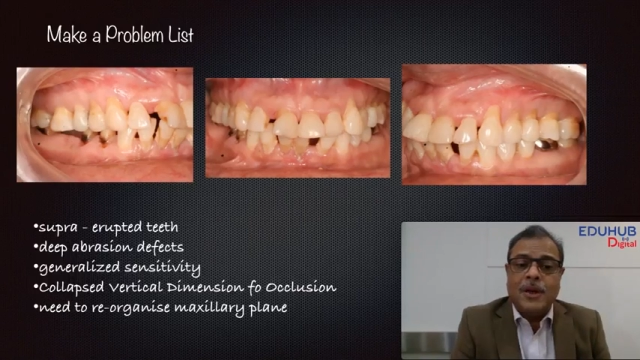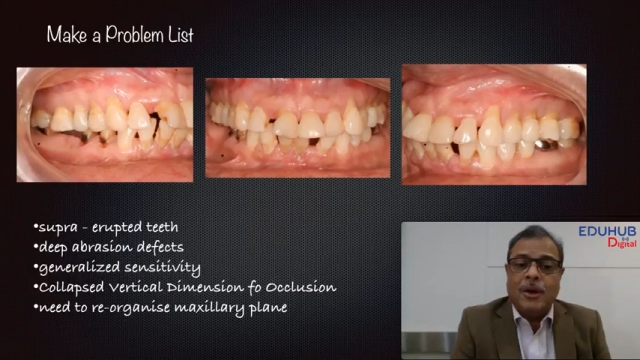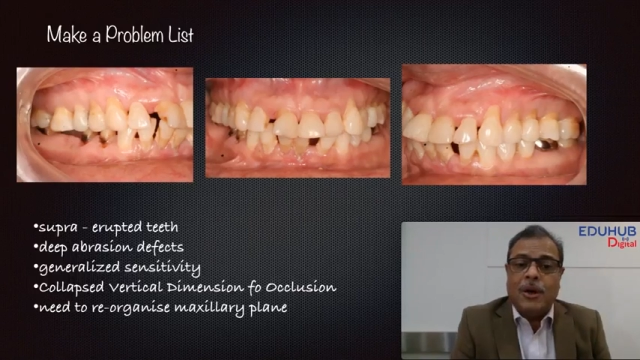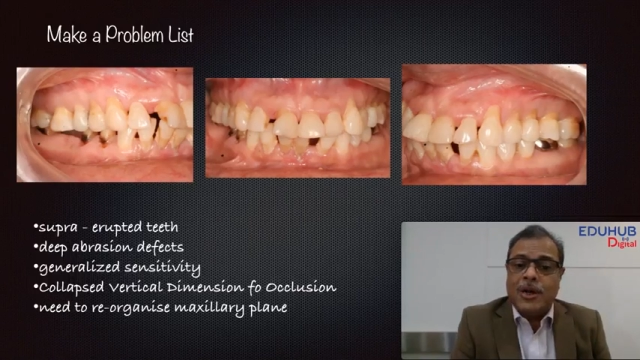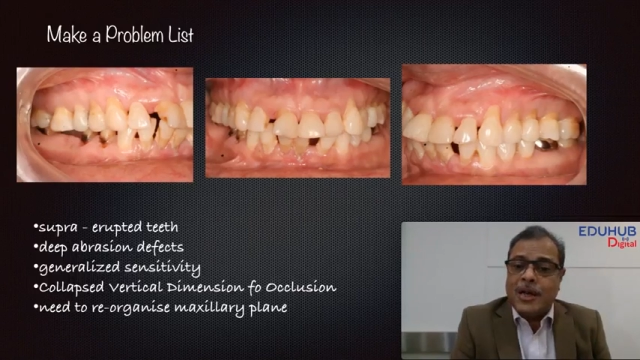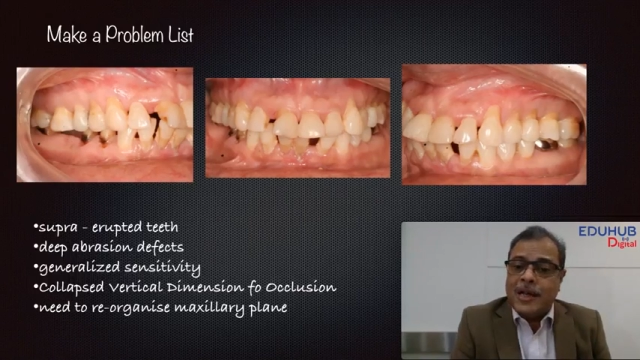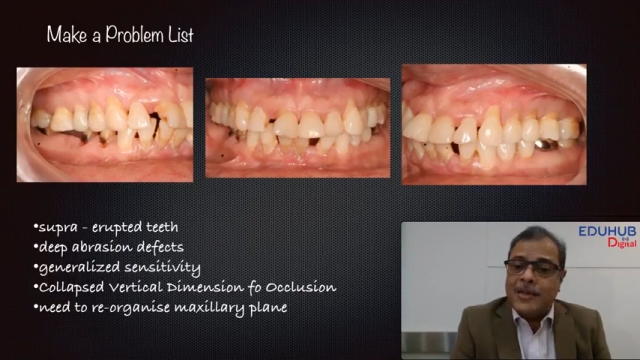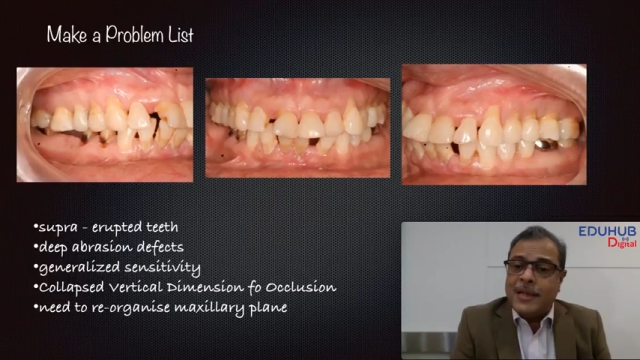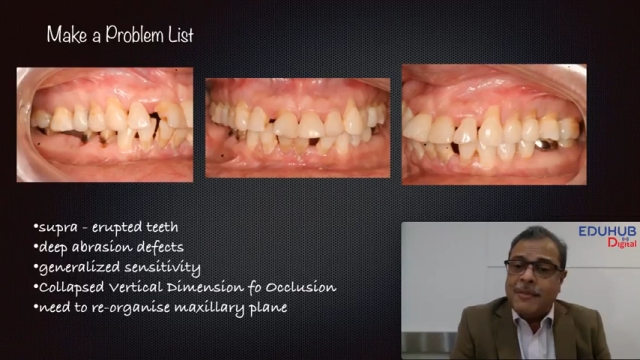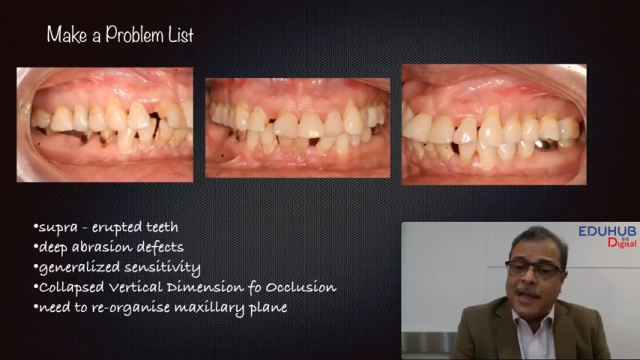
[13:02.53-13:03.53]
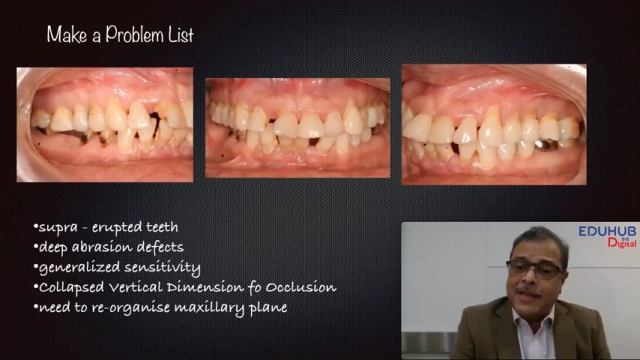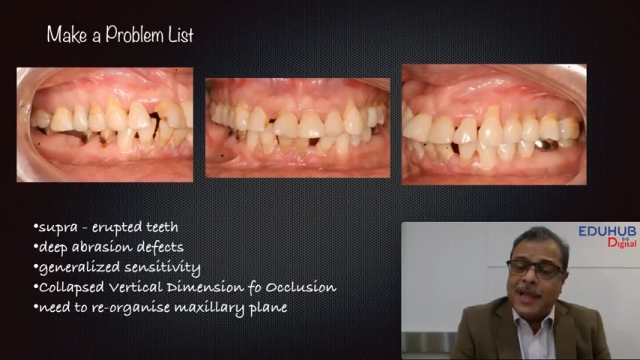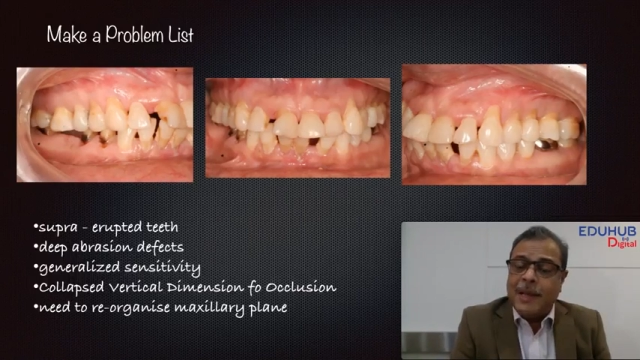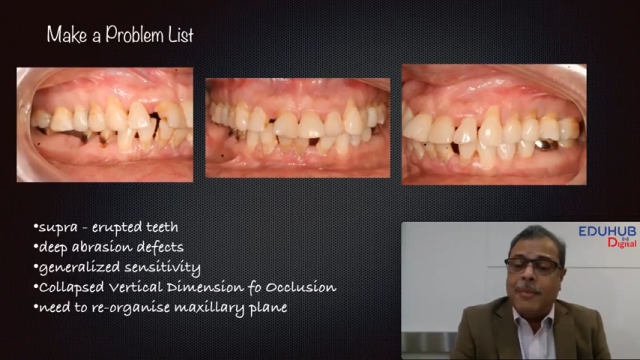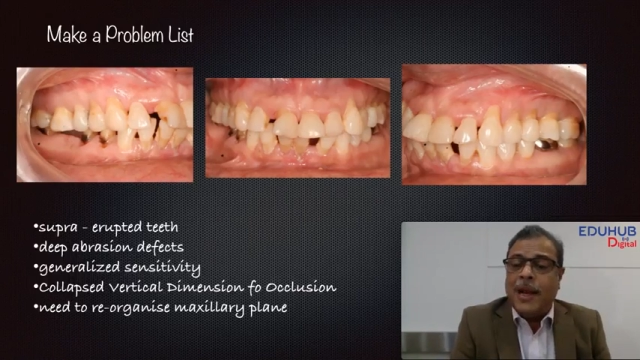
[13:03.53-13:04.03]
organizing
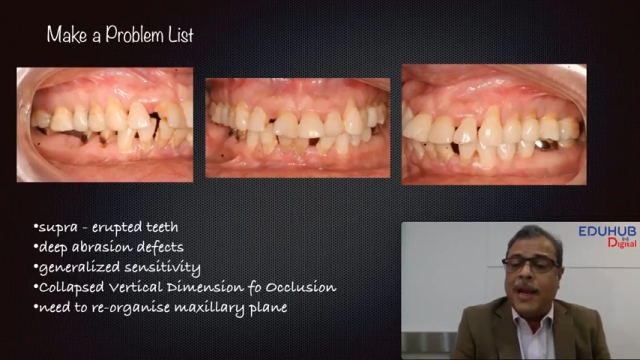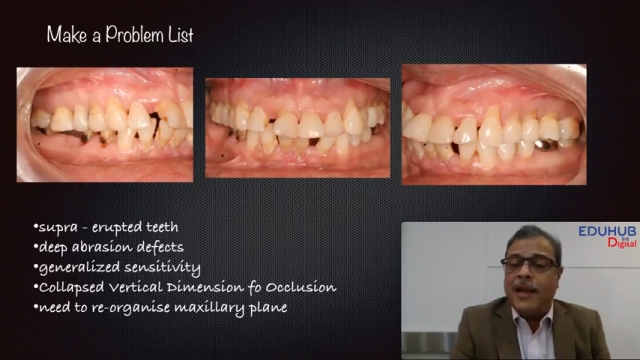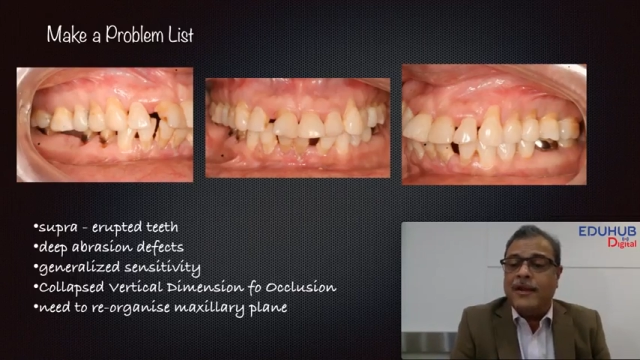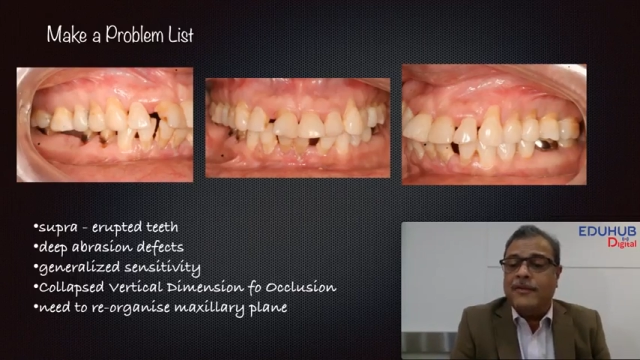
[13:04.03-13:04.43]
maxillary plane for